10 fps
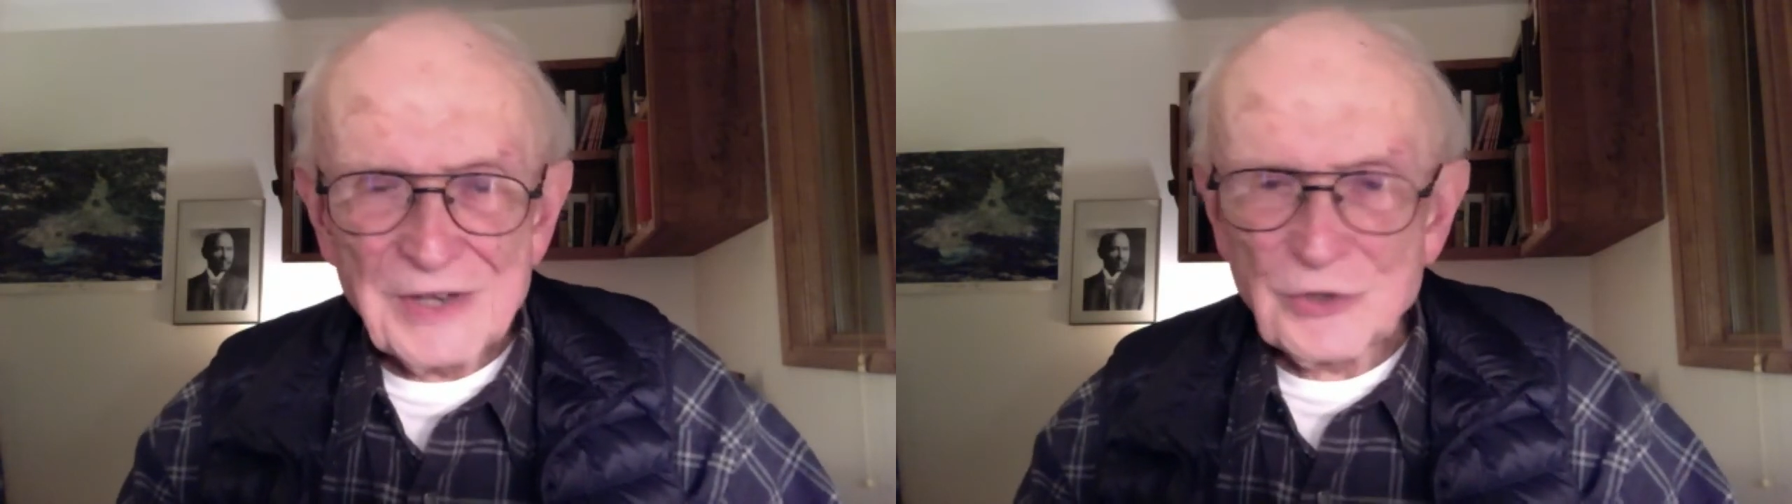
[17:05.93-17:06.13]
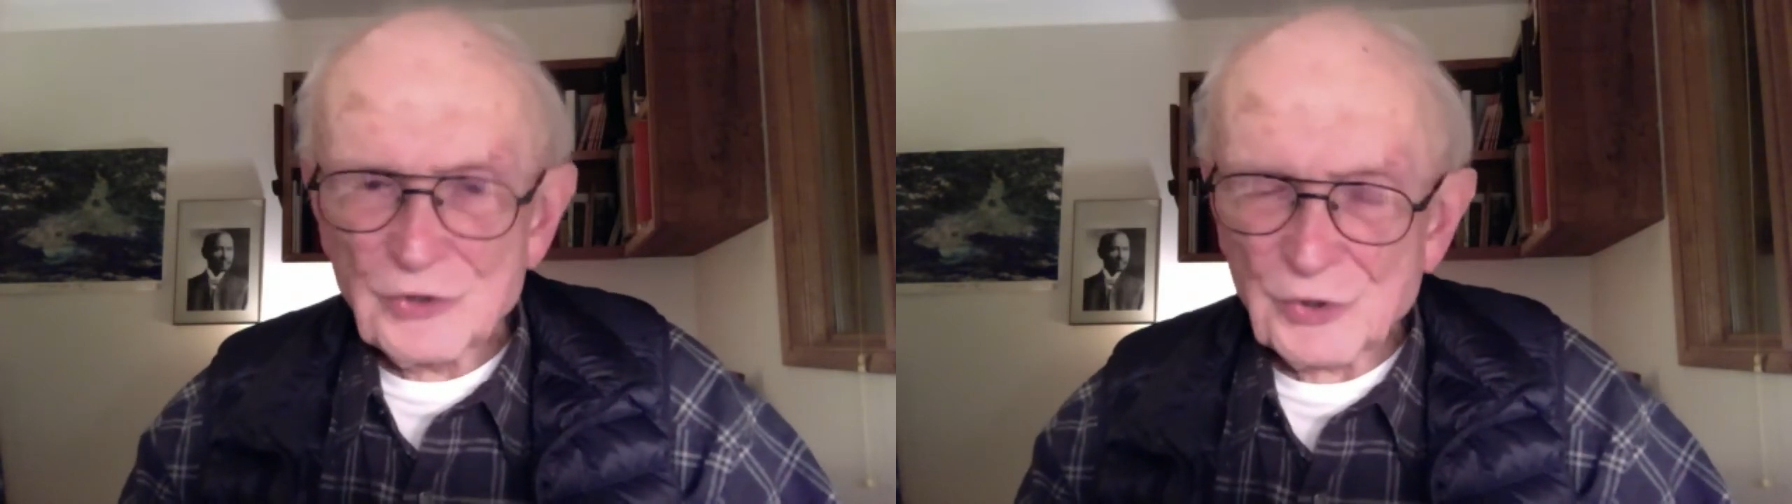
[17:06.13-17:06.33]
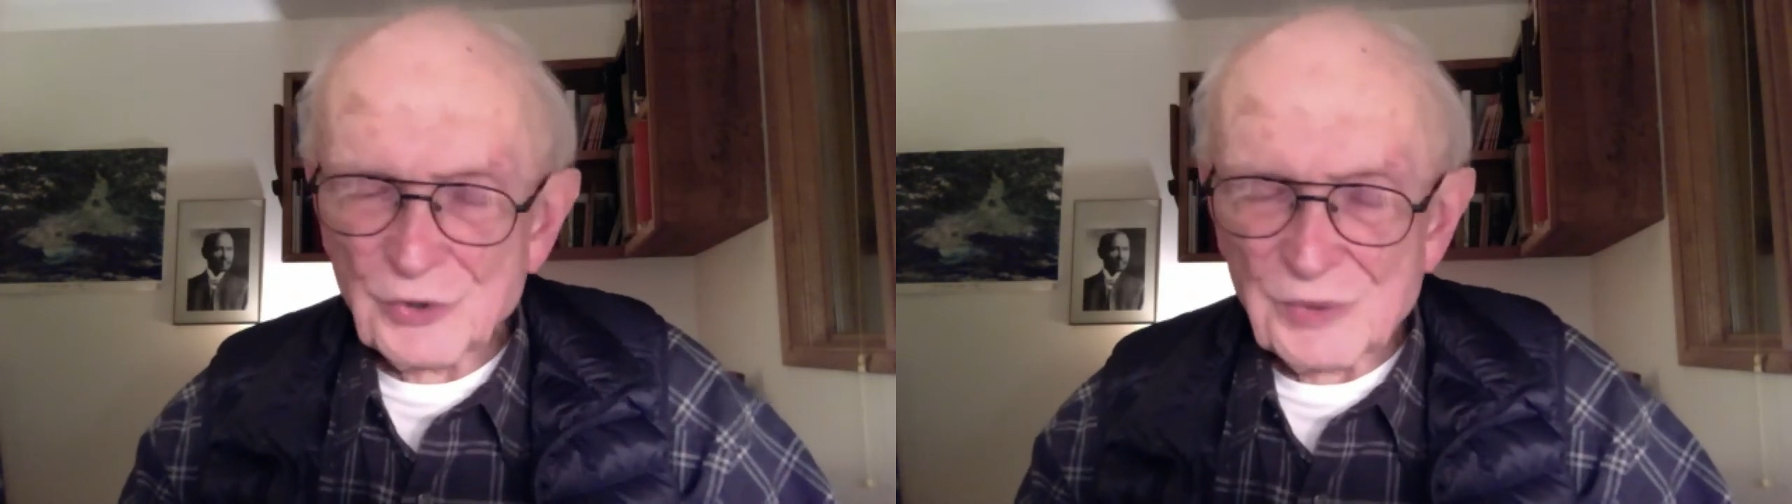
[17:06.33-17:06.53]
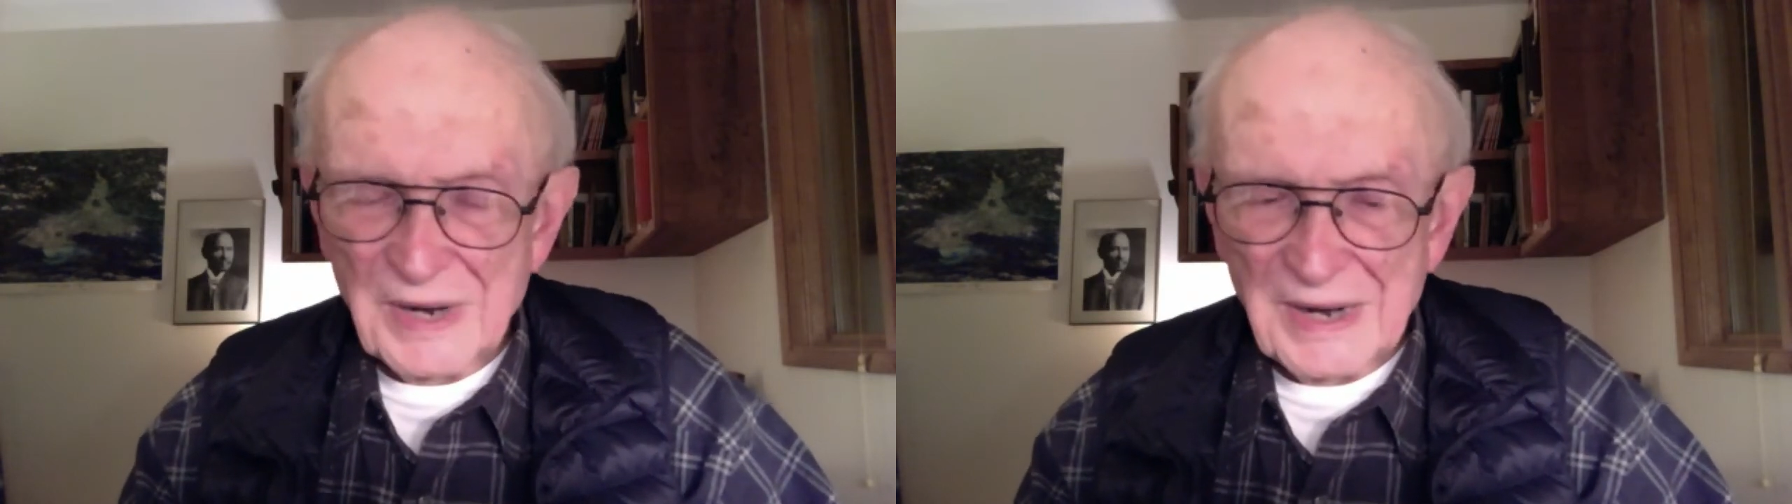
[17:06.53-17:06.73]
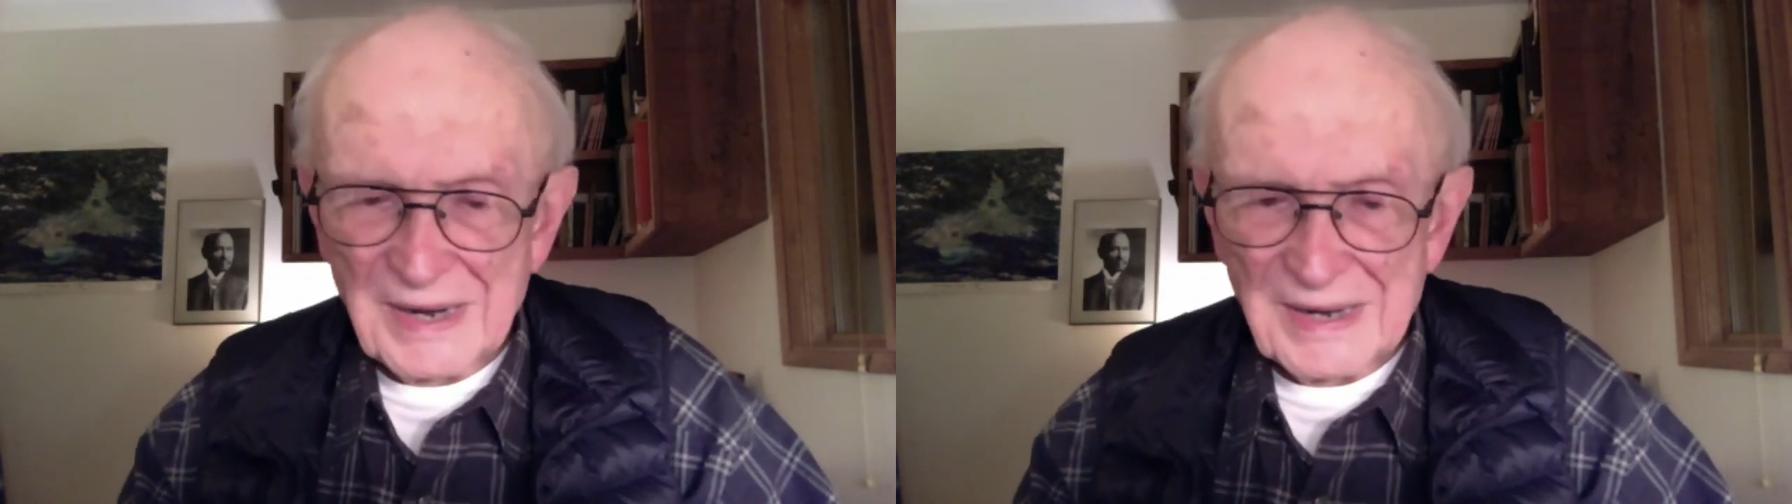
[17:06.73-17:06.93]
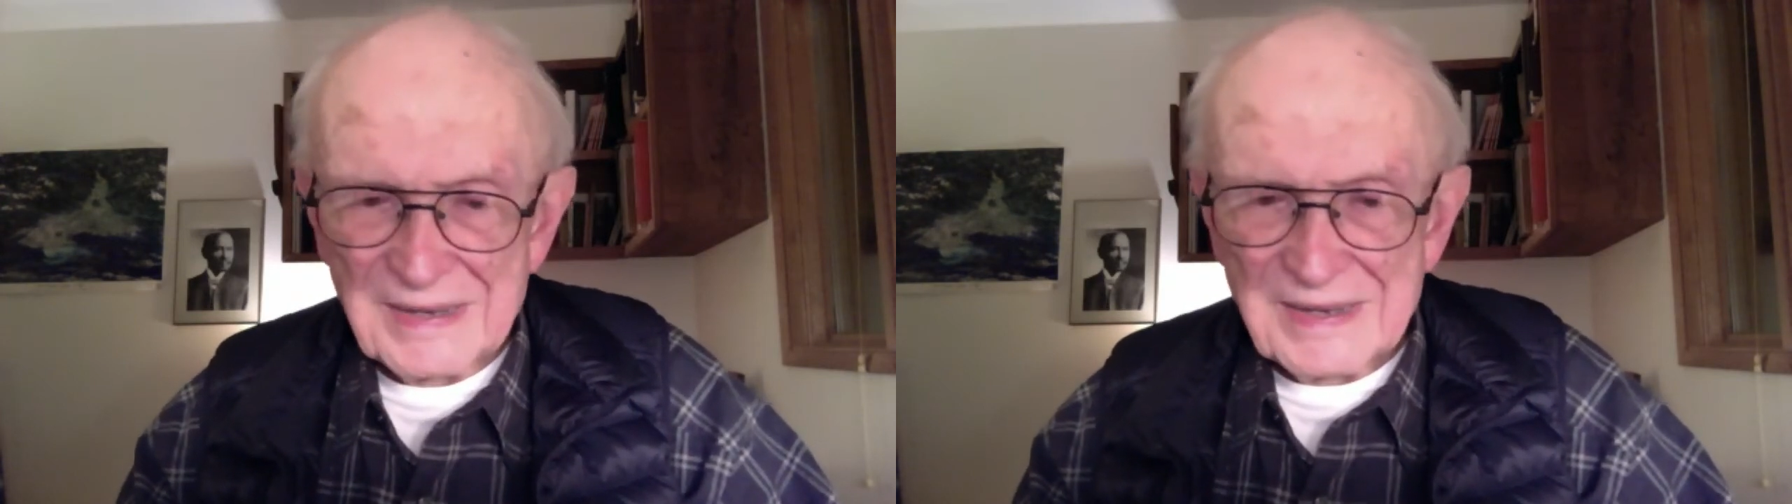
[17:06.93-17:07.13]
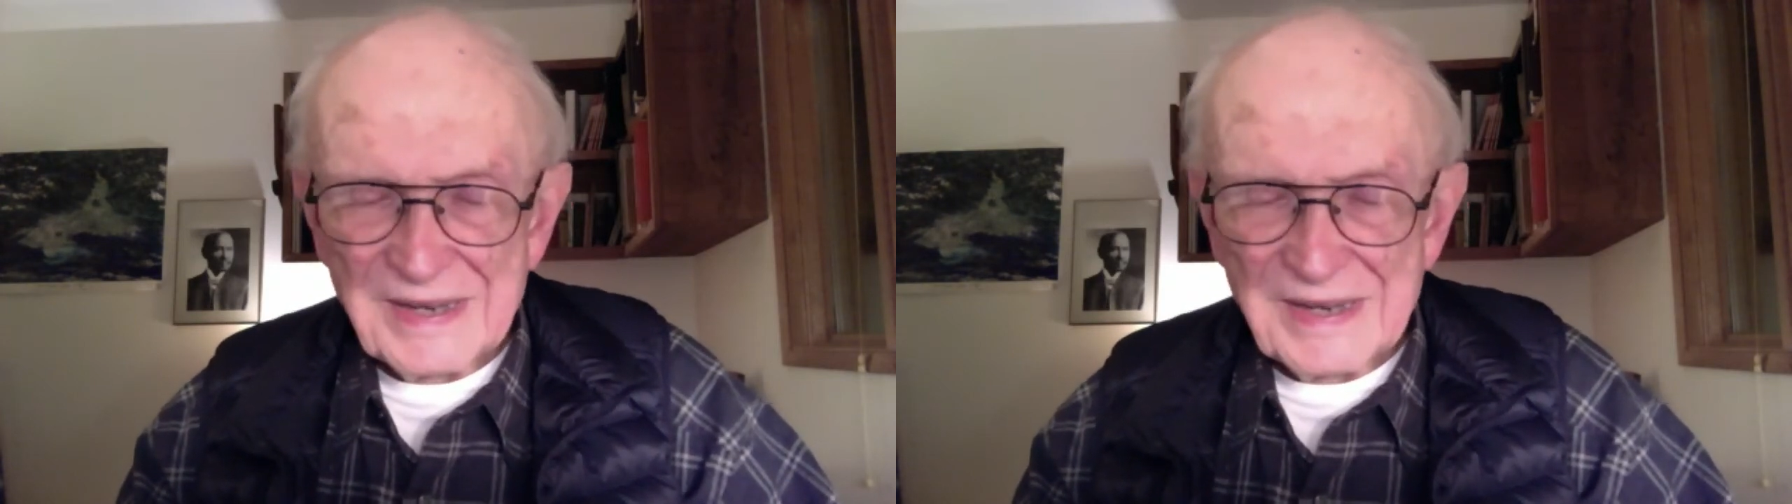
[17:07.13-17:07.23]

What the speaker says: to